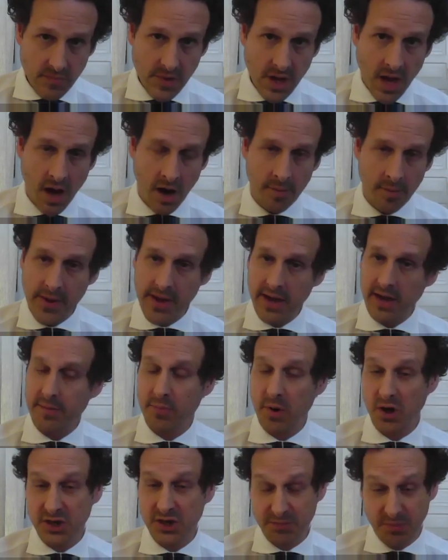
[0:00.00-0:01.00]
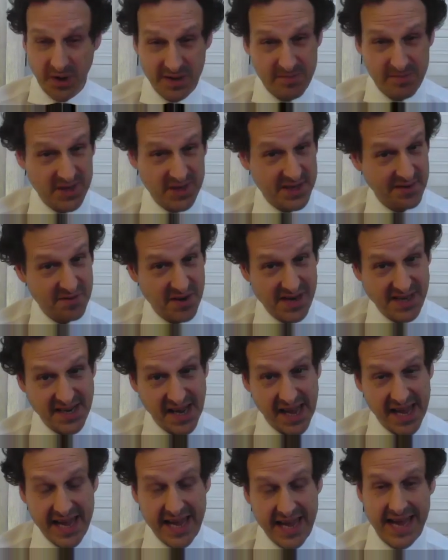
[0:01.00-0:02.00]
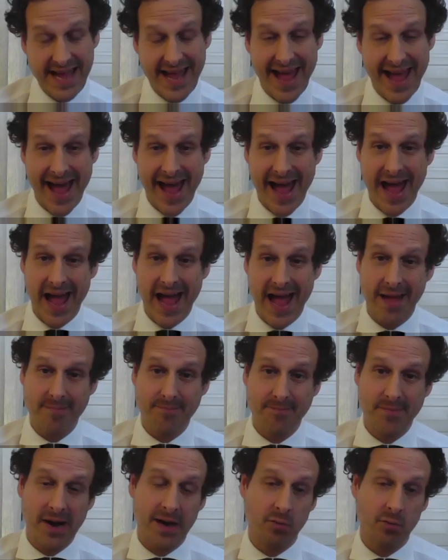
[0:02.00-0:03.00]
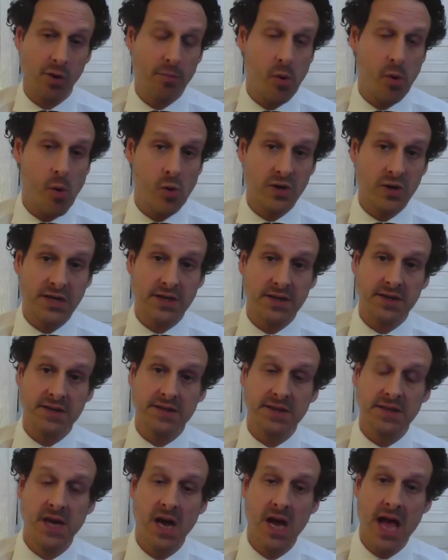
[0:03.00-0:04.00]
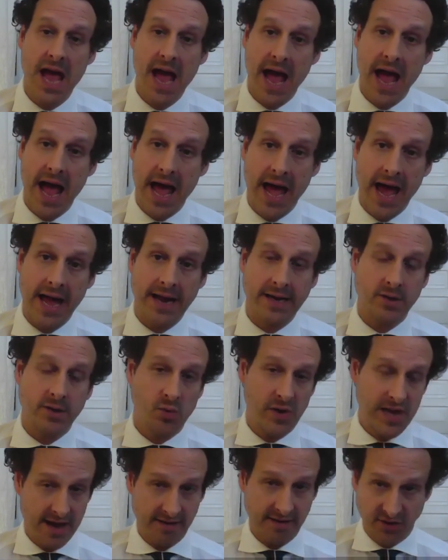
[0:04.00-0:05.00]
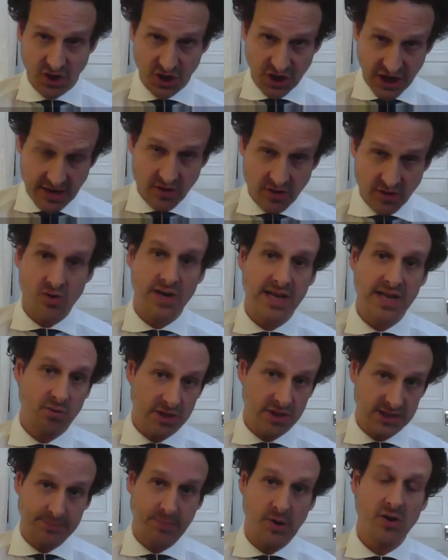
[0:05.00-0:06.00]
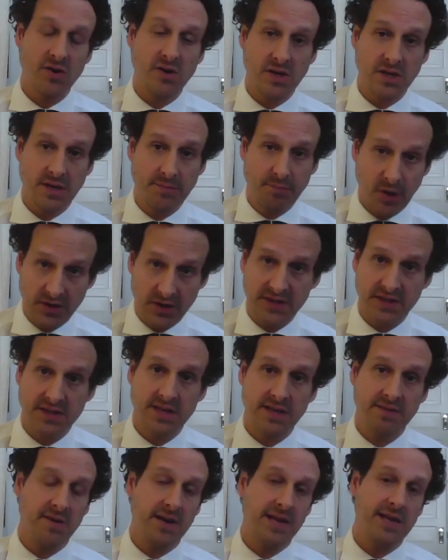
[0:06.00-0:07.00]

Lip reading: are being approached pretty much every day by reporters, and we have generally responded positively.